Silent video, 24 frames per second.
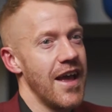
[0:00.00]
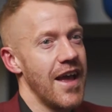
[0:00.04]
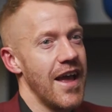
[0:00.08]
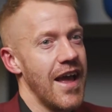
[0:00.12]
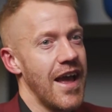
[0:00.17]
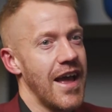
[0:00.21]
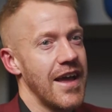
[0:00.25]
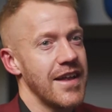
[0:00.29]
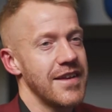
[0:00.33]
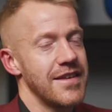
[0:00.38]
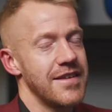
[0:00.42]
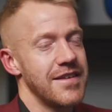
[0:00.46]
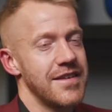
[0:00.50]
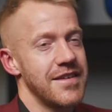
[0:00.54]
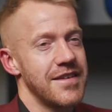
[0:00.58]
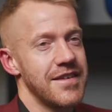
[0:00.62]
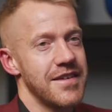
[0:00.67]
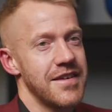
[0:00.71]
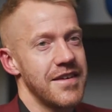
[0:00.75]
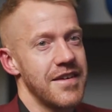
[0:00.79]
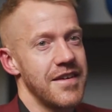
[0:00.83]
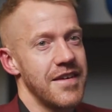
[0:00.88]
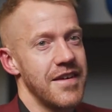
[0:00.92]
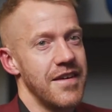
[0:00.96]
And
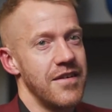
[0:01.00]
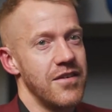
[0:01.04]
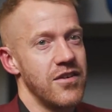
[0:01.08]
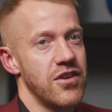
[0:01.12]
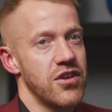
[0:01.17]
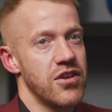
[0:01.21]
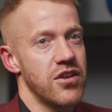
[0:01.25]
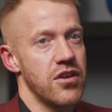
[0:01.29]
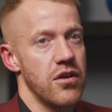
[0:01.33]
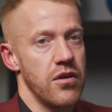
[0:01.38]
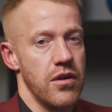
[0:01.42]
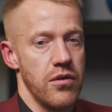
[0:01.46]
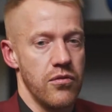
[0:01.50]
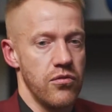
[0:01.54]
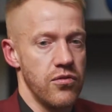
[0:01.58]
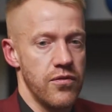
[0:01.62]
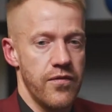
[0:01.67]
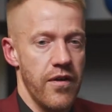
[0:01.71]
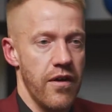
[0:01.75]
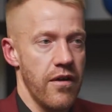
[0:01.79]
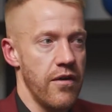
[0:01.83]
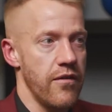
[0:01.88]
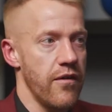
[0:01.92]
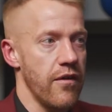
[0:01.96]
it was
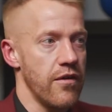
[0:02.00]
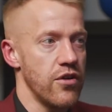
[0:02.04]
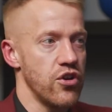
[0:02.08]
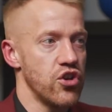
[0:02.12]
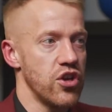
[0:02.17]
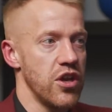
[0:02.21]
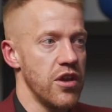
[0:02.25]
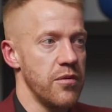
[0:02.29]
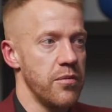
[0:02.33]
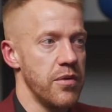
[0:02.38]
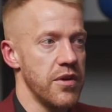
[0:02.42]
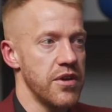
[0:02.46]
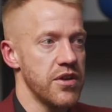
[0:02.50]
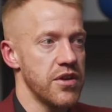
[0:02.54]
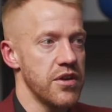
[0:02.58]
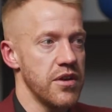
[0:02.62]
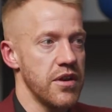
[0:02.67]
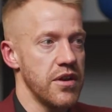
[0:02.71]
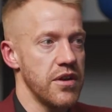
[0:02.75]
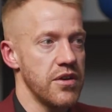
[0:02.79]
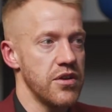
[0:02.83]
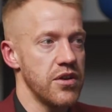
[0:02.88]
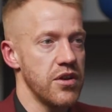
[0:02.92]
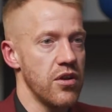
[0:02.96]
very, very sheepish.
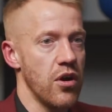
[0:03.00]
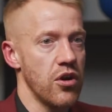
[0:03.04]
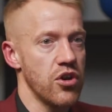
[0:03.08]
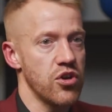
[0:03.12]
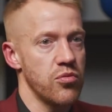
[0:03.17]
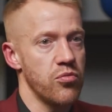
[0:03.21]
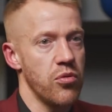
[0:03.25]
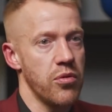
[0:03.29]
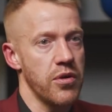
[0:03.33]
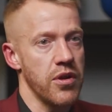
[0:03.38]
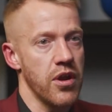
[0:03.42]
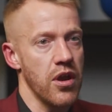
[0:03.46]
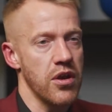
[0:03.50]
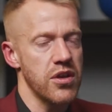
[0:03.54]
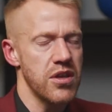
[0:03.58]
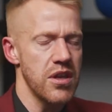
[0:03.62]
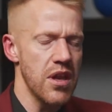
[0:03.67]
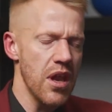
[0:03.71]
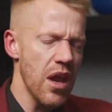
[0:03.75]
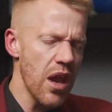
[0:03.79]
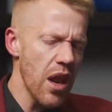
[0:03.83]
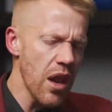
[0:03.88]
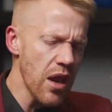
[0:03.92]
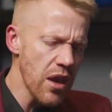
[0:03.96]
And he said, "I should probably go." I said,
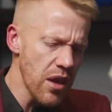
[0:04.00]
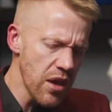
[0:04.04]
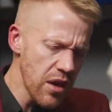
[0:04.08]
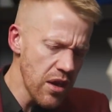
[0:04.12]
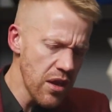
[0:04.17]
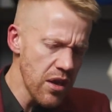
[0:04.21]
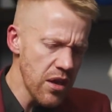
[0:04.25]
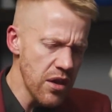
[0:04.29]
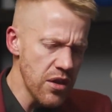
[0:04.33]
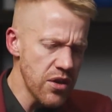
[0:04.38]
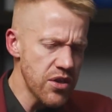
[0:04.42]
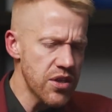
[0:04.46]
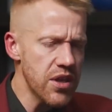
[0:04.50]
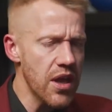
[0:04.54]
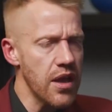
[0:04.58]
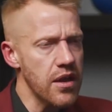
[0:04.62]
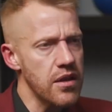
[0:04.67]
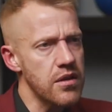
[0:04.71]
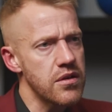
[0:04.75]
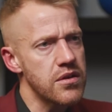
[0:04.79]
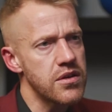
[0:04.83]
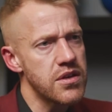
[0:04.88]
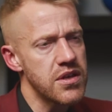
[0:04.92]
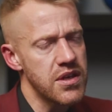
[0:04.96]
no, you stay,
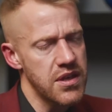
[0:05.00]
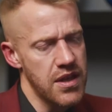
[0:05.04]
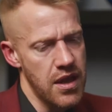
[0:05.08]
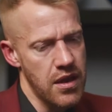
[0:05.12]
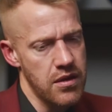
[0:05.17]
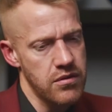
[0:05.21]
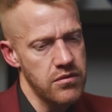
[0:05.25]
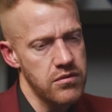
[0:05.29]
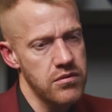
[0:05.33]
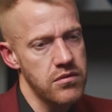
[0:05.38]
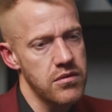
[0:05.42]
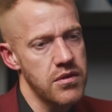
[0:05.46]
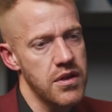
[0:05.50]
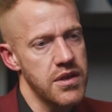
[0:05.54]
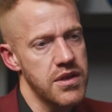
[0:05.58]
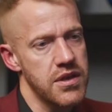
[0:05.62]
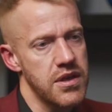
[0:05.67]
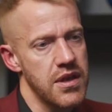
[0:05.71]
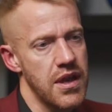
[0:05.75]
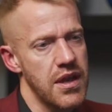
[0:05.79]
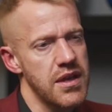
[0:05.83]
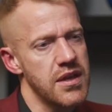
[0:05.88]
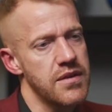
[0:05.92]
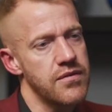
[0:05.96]
sit down. Let's
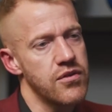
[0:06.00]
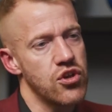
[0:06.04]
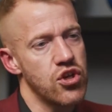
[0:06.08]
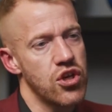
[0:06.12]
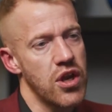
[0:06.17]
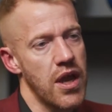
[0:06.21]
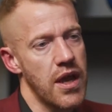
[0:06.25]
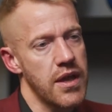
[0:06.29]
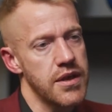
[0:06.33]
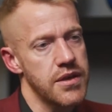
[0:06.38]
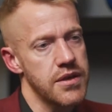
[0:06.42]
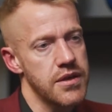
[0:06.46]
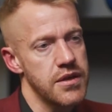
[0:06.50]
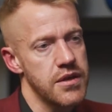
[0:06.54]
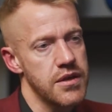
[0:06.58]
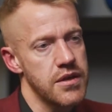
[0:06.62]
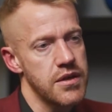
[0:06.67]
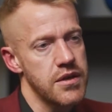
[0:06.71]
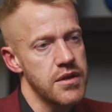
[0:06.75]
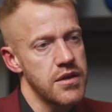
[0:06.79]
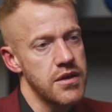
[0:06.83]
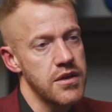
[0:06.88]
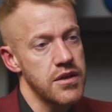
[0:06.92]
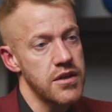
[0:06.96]
have a chat.
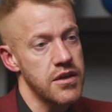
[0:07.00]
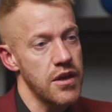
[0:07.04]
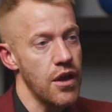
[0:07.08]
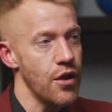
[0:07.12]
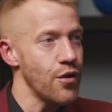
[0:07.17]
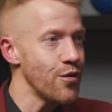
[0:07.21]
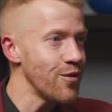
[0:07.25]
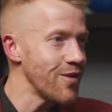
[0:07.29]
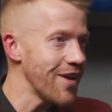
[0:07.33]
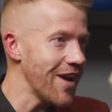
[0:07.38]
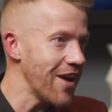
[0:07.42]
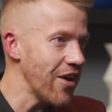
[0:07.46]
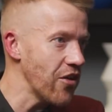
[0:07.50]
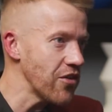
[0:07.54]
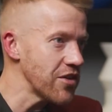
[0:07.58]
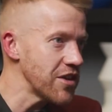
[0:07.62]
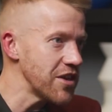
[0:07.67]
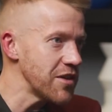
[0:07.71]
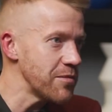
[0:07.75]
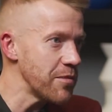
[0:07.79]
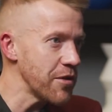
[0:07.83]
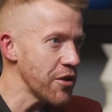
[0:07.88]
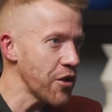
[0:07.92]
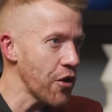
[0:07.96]
So how long has
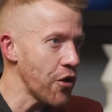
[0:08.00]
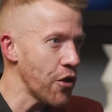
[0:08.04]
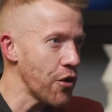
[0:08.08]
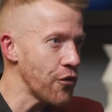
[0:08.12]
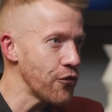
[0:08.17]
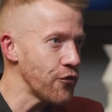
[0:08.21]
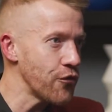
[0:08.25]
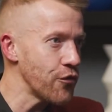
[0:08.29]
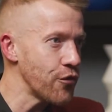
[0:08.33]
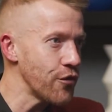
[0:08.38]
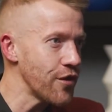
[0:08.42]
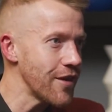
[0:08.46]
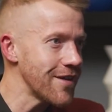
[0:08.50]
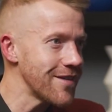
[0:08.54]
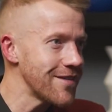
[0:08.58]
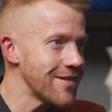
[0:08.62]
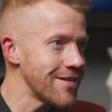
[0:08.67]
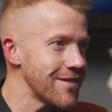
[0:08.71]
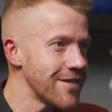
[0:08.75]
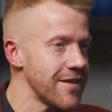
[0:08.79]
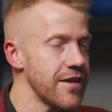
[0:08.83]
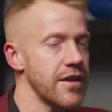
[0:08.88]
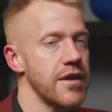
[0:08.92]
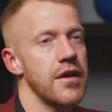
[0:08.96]
this been going on for then?
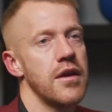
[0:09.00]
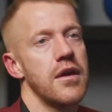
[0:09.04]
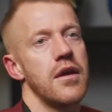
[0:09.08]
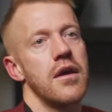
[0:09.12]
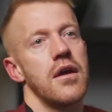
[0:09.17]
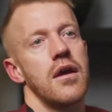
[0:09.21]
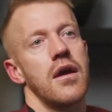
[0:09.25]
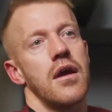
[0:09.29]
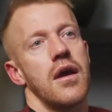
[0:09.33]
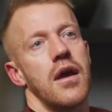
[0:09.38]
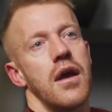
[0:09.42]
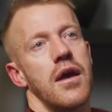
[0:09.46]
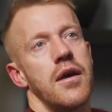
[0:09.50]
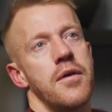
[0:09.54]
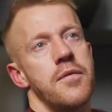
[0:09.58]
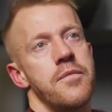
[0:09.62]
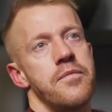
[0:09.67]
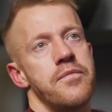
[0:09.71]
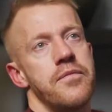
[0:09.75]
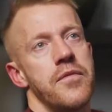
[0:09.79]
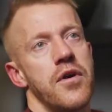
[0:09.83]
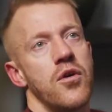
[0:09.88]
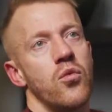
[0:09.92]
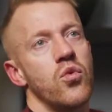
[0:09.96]

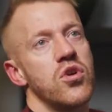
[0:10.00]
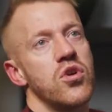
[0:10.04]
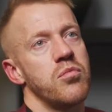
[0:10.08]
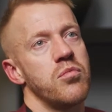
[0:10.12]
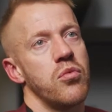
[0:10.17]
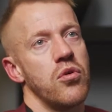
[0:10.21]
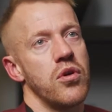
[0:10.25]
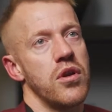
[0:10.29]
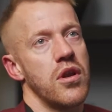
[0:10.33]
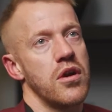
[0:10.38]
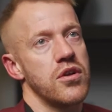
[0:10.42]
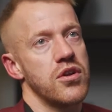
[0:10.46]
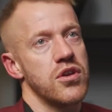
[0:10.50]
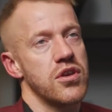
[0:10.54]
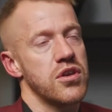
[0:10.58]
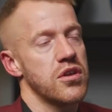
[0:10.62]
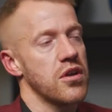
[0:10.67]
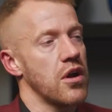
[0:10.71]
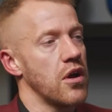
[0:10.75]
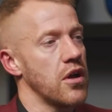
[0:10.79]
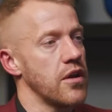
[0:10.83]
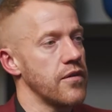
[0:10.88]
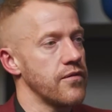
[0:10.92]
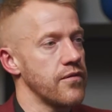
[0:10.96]
And at point I just
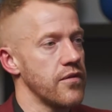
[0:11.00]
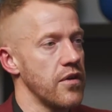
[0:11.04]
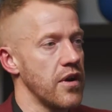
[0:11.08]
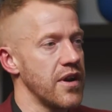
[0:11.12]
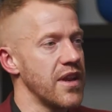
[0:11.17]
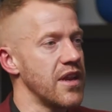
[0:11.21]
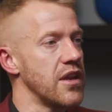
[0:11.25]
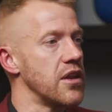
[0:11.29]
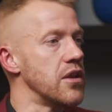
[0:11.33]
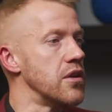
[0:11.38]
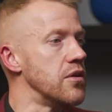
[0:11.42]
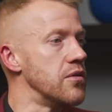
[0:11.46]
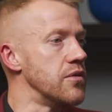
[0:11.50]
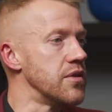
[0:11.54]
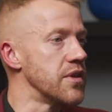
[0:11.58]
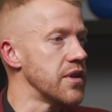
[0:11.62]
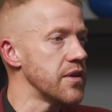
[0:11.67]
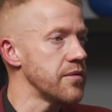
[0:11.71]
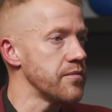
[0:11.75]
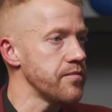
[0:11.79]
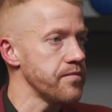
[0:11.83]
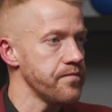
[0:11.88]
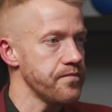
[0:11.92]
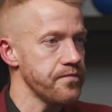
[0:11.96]
kind of, I didn't lose
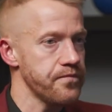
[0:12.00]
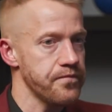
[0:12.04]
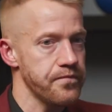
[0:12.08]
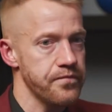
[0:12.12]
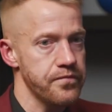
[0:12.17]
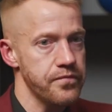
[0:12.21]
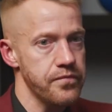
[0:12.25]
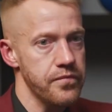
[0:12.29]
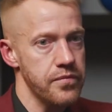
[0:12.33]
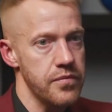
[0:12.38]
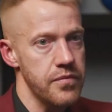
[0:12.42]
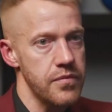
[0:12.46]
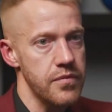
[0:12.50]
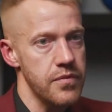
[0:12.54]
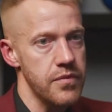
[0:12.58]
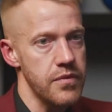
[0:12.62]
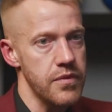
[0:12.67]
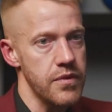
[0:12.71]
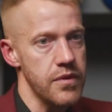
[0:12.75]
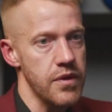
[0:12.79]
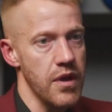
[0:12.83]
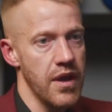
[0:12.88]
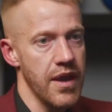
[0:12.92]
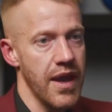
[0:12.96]
it.
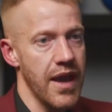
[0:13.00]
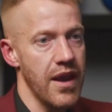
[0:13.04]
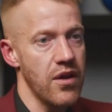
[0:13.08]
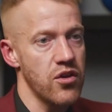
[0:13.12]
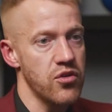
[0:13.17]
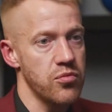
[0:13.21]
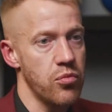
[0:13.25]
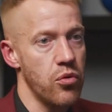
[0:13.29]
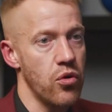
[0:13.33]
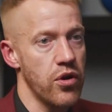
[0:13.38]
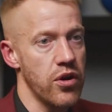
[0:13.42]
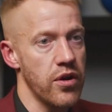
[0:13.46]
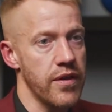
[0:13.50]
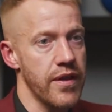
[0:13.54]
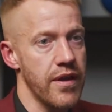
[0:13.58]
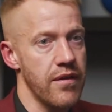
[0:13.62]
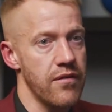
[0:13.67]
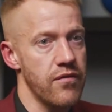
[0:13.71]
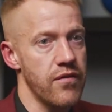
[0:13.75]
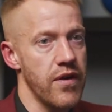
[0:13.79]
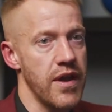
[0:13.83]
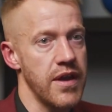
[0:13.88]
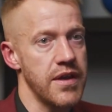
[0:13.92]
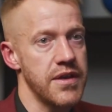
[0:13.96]
Again, I was putting on that
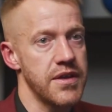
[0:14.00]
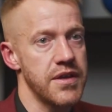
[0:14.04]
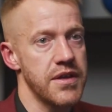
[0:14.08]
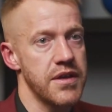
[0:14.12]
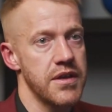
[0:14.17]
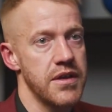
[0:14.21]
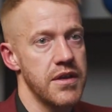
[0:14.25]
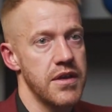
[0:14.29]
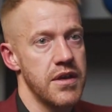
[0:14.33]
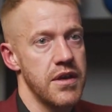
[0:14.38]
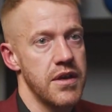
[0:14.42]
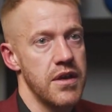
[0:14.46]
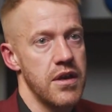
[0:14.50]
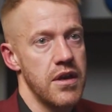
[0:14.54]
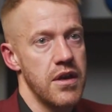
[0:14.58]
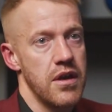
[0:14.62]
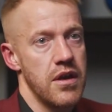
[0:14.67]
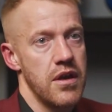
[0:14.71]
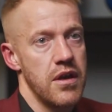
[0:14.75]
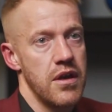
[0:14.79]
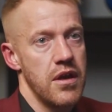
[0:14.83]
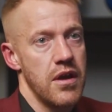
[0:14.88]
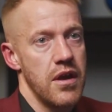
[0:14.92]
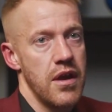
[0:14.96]
face.
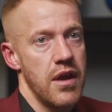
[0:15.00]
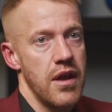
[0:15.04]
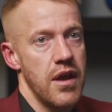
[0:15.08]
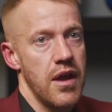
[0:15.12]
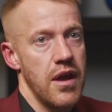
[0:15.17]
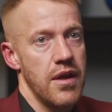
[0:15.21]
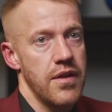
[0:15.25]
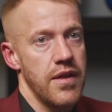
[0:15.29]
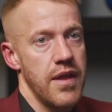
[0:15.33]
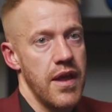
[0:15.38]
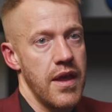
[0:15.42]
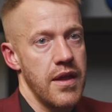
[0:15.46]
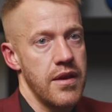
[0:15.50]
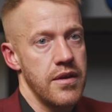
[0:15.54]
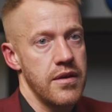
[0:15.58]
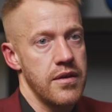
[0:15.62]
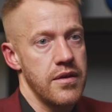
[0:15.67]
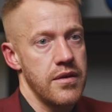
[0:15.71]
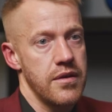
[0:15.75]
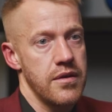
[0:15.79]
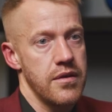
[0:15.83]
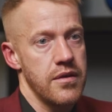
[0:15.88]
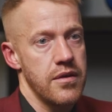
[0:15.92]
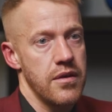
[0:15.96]
And then
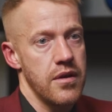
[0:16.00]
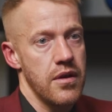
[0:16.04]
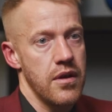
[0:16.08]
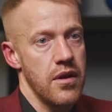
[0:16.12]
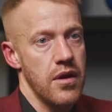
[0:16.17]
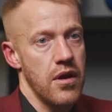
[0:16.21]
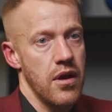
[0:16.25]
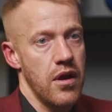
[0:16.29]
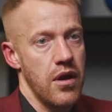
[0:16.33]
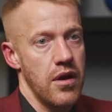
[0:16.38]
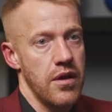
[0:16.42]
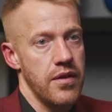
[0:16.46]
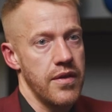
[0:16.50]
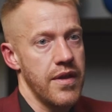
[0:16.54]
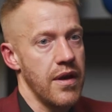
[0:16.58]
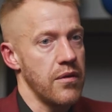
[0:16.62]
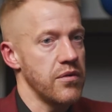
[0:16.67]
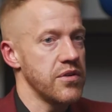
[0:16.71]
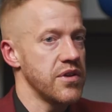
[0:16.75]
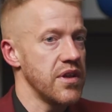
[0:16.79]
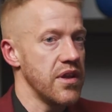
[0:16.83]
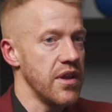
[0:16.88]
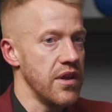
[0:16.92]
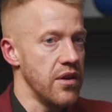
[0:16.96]
that
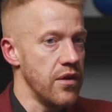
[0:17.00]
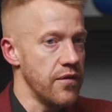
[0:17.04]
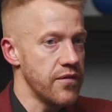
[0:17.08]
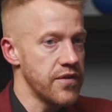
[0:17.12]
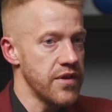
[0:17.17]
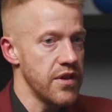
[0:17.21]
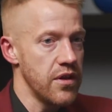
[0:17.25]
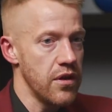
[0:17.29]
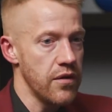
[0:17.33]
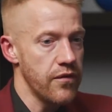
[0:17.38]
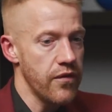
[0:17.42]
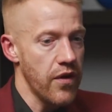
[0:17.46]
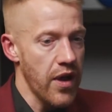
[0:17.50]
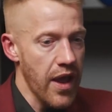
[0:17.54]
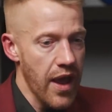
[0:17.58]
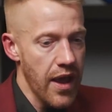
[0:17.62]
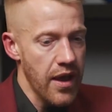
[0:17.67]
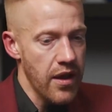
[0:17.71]
was enough's enough.